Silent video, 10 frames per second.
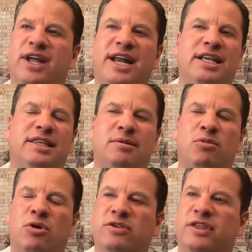anything
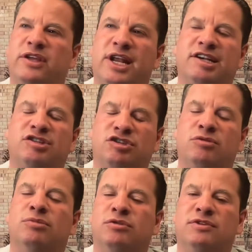more than the next two
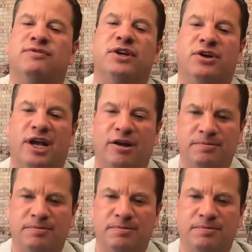moves figured out.